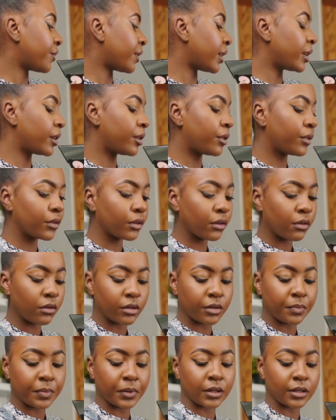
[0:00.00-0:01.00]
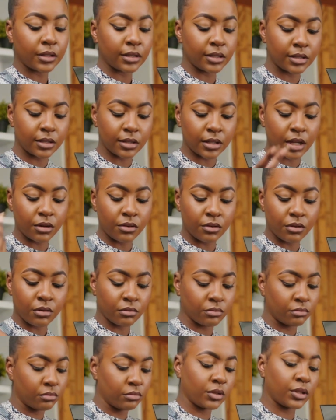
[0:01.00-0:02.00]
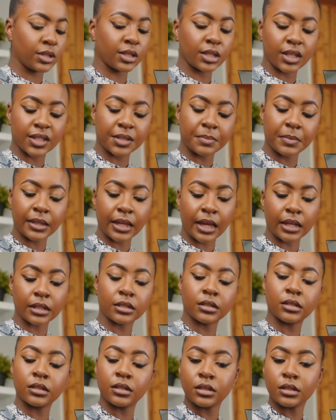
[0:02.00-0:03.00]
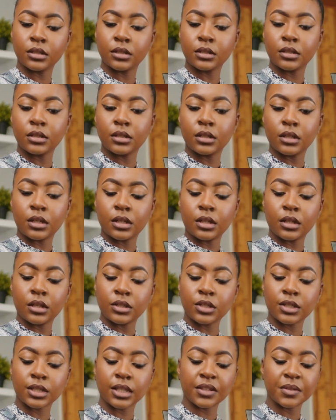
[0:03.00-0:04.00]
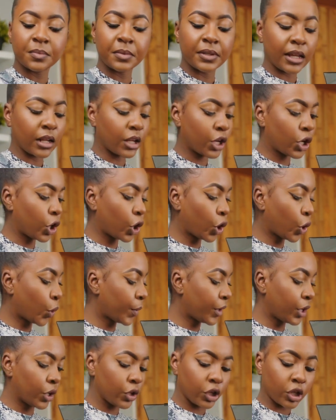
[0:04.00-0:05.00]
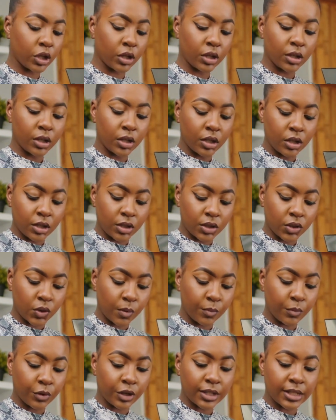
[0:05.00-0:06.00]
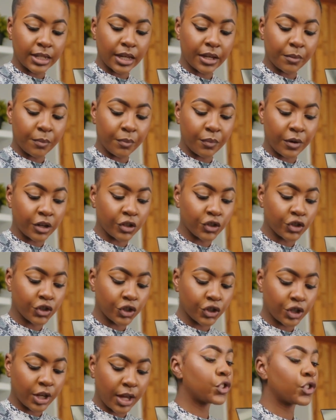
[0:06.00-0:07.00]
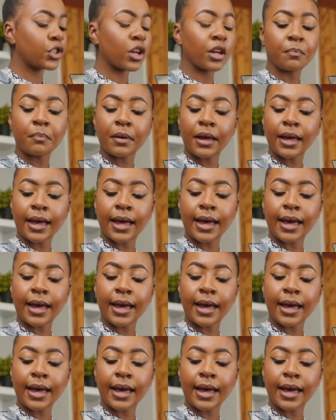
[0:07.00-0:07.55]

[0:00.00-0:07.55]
right here in the corner because, I don't know, it just gives me that glowy look. So I'm going to take a brush, start by